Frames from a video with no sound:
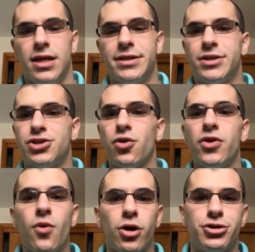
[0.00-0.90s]
It's to
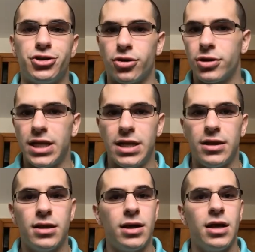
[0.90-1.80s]
show you our
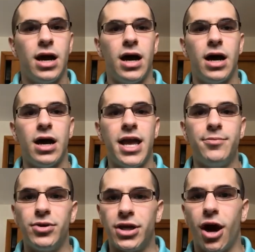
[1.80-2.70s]
journey
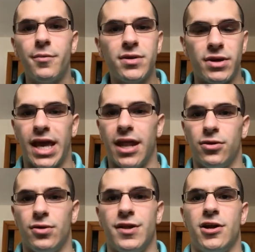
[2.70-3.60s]
in becoming
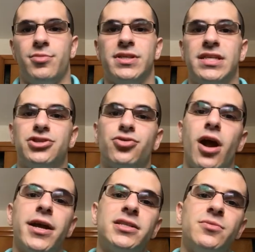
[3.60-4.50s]
mechanical therapists and
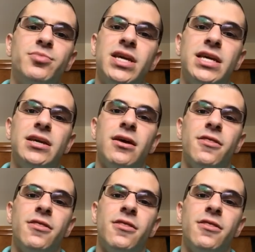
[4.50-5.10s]
trying to be